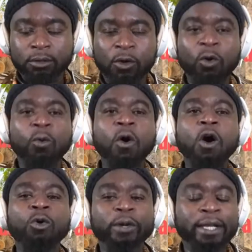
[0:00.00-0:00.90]
go
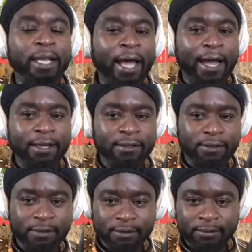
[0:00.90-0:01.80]
walk with
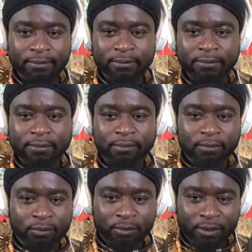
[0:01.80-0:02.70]
lions.
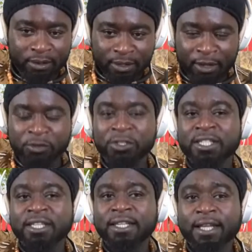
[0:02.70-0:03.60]
Are you
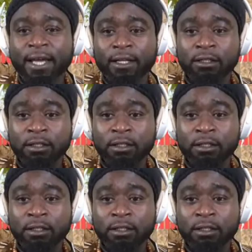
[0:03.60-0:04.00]
seeing that?